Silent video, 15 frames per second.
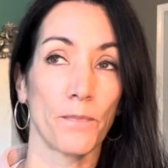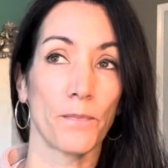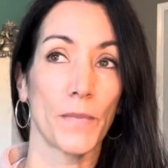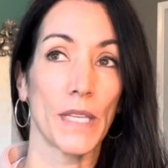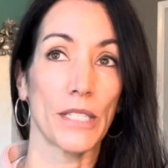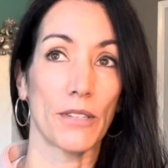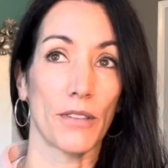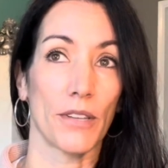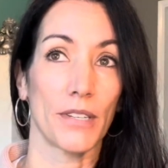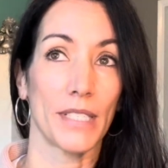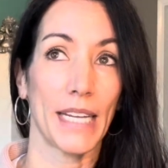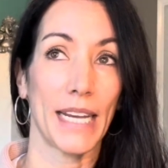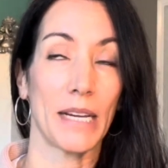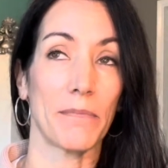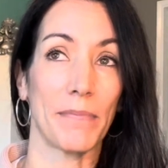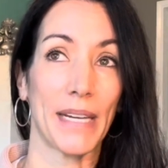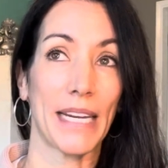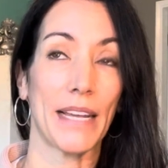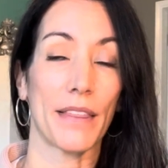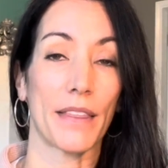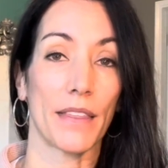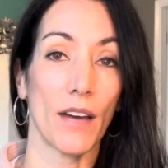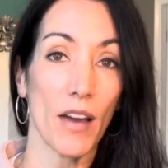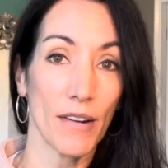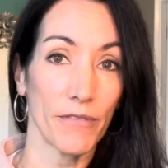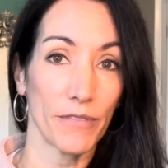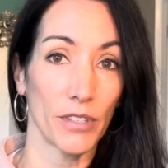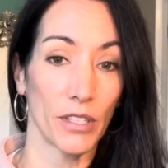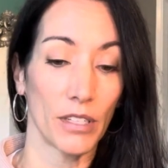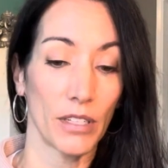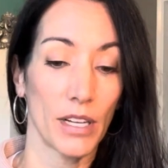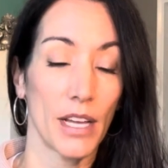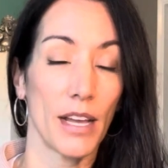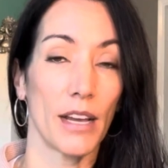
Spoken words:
So they're saying, be thoughtful